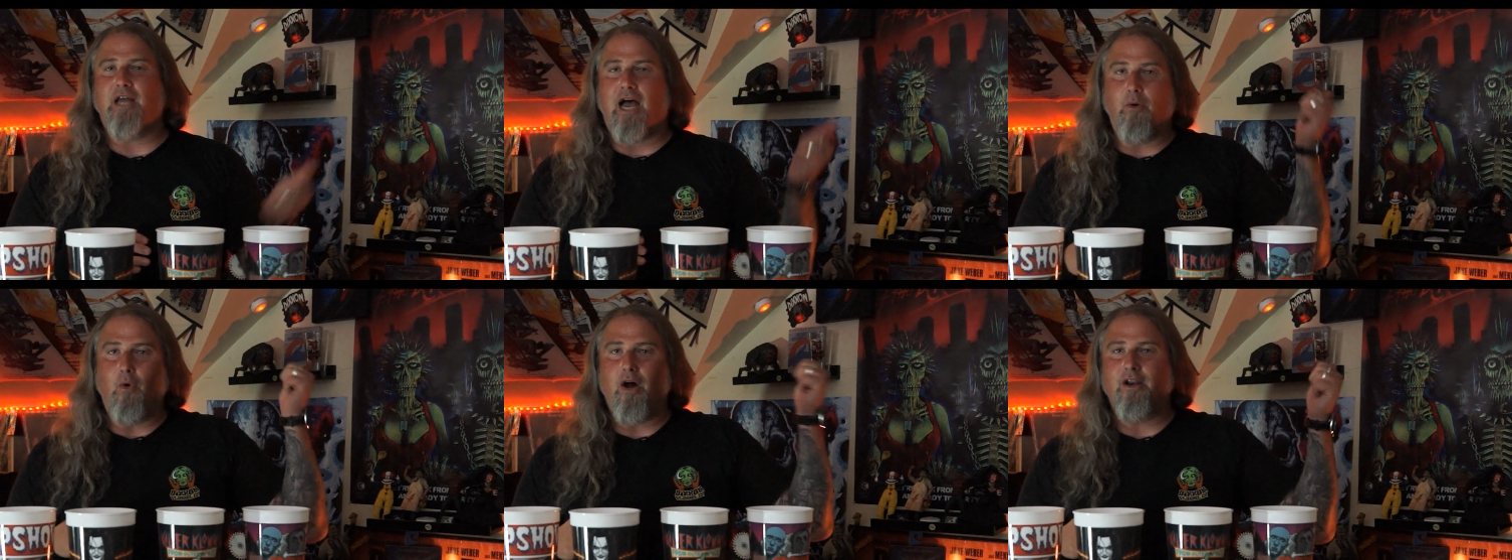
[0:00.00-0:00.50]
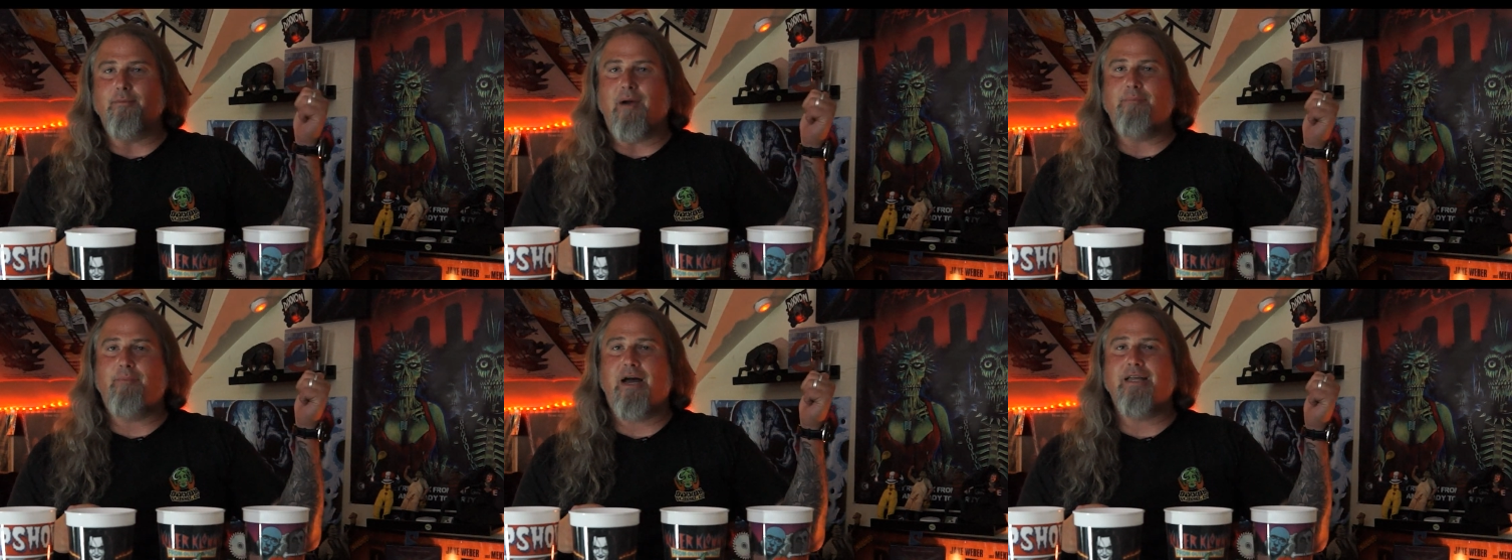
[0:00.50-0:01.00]
I wanted
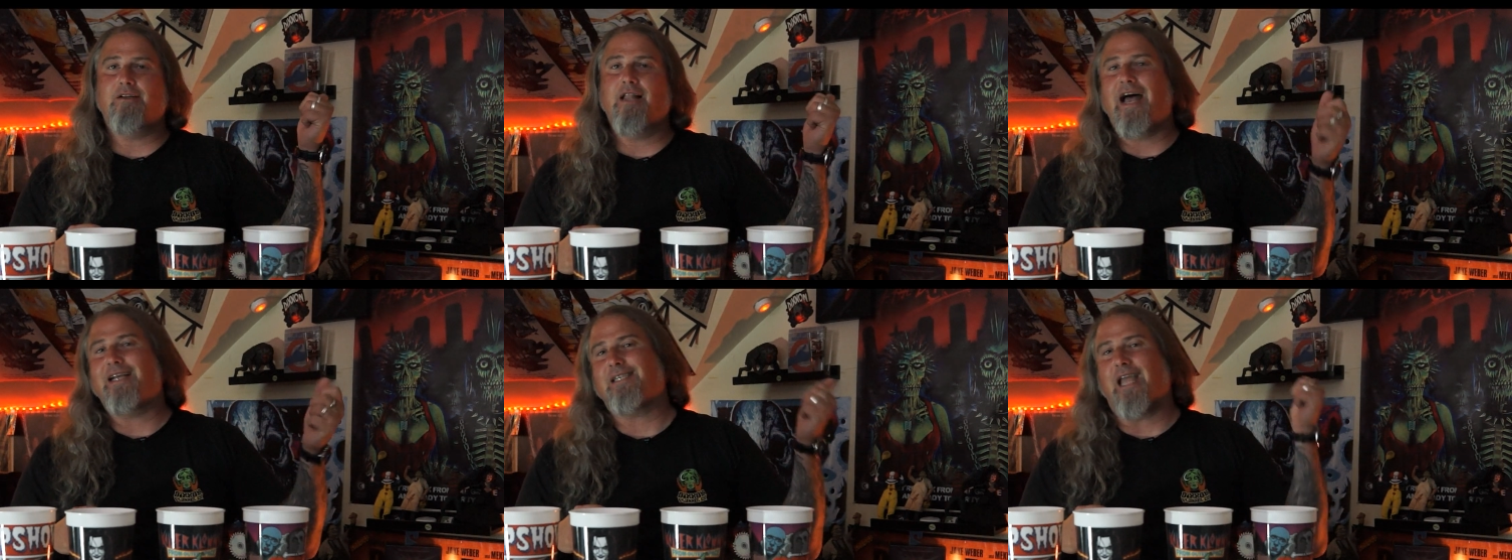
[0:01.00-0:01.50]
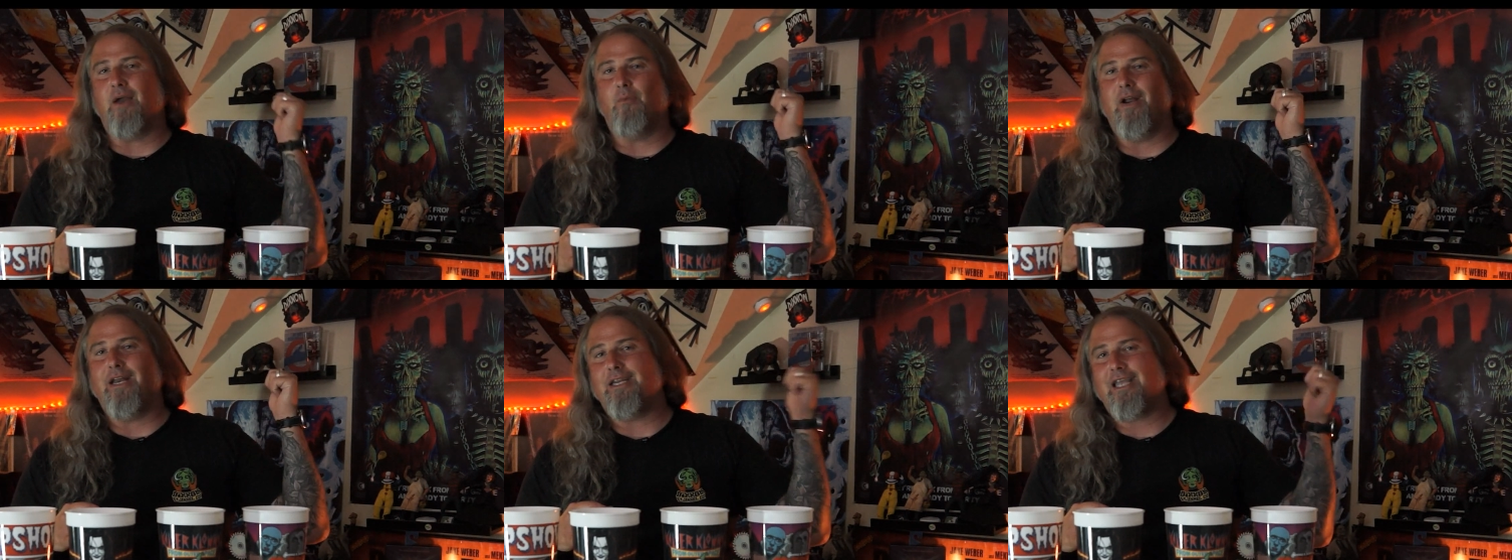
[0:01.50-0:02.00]
my pint glass, and
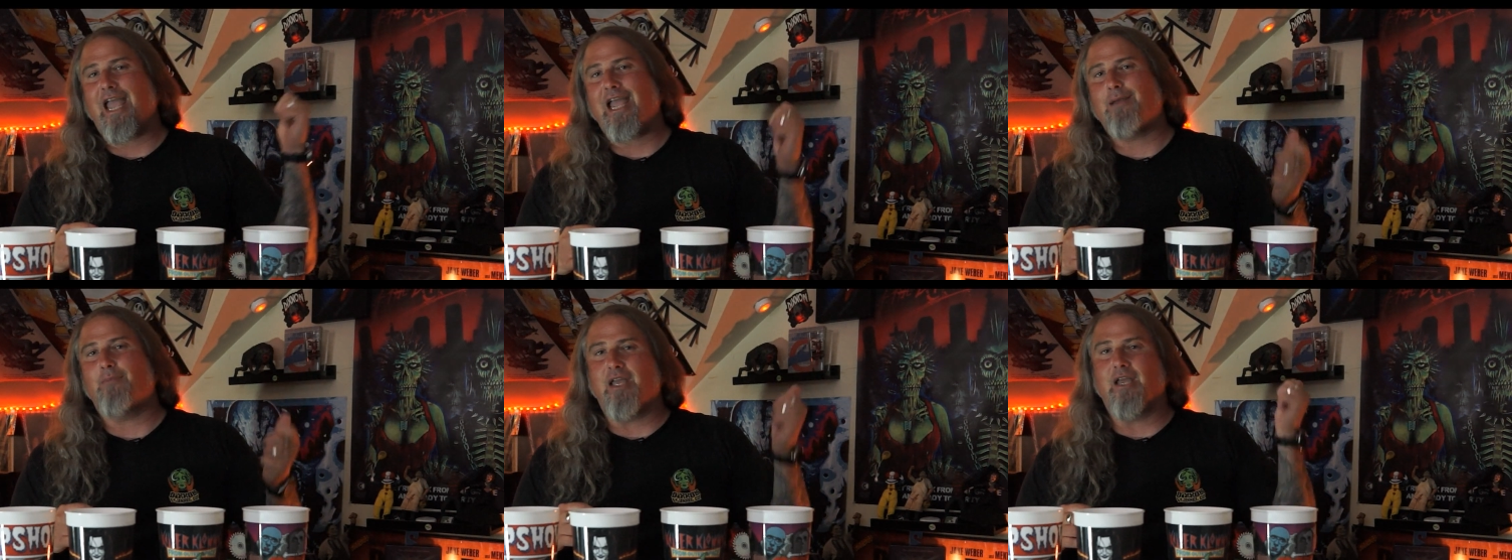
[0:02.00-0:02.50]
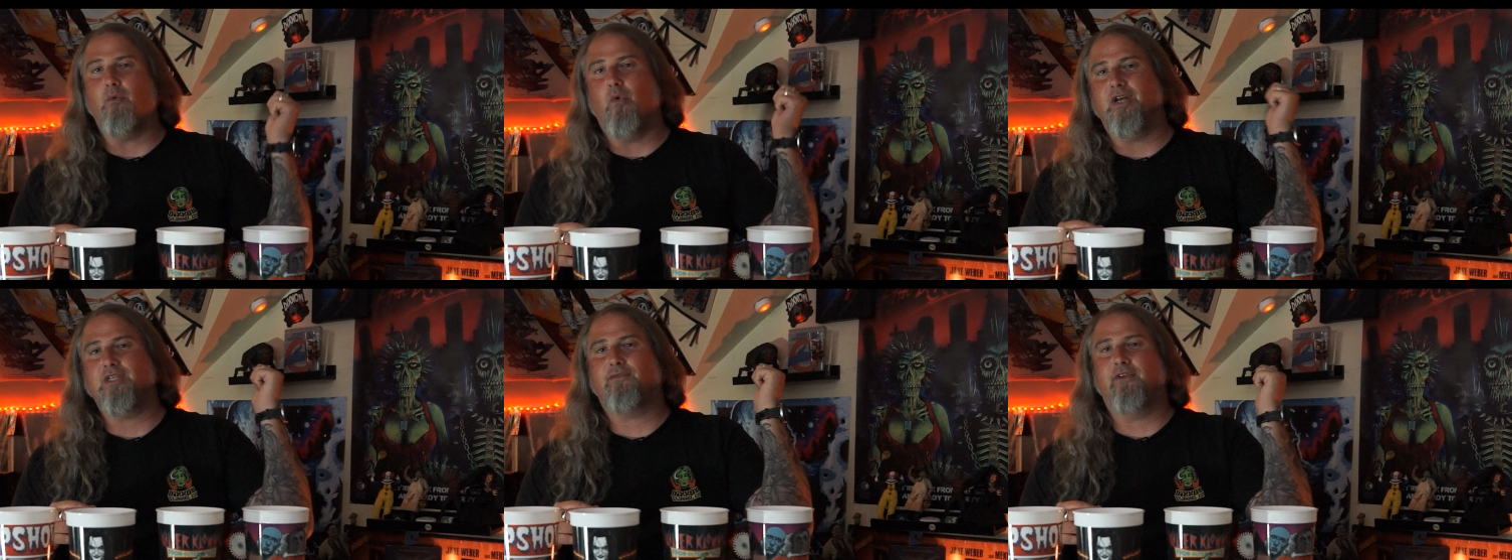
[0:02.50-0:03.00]
when it came, it
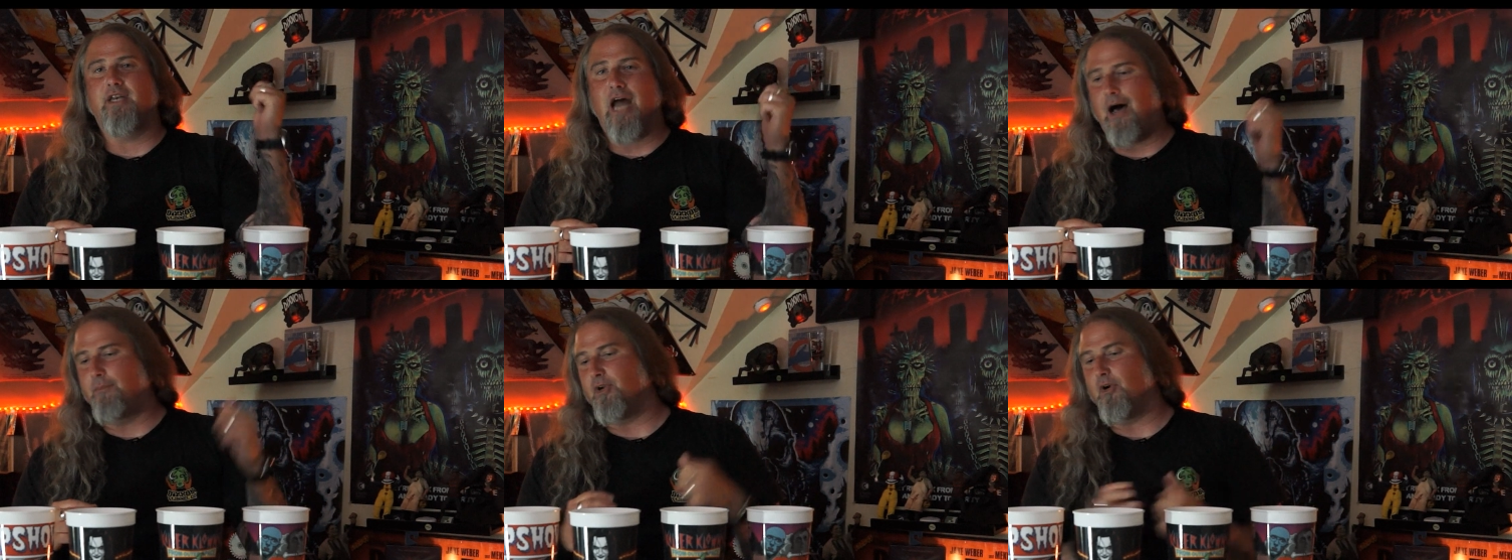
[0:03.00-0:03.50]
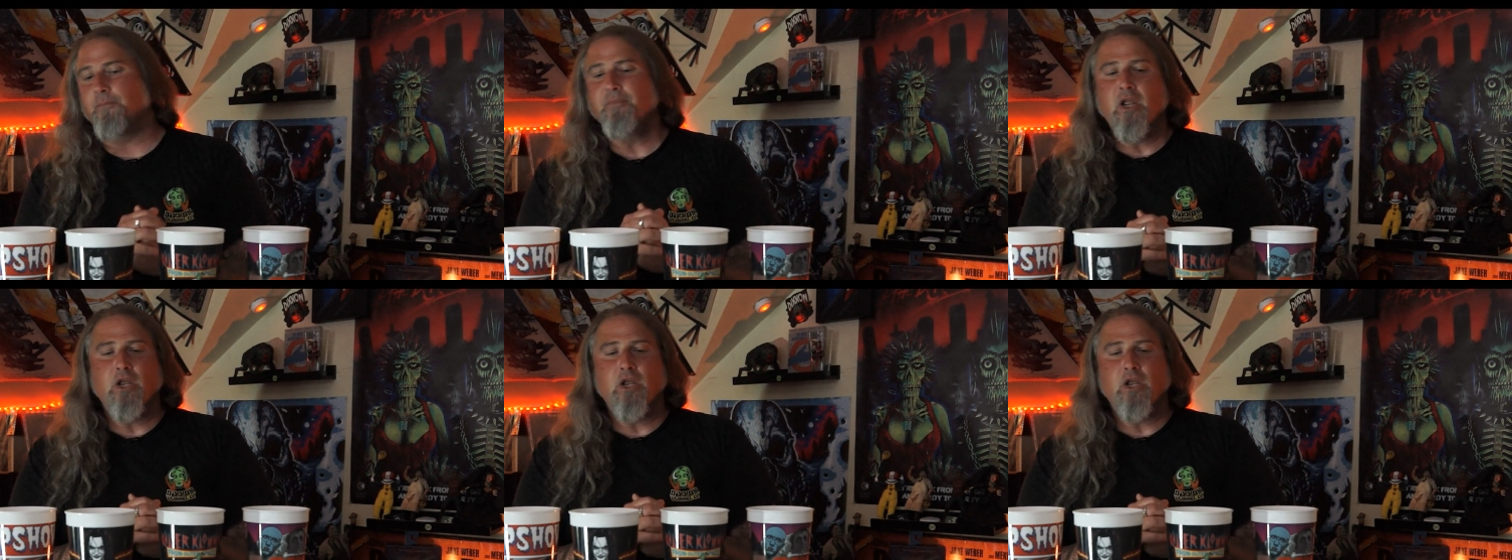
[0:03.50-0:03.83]
was phenomenal.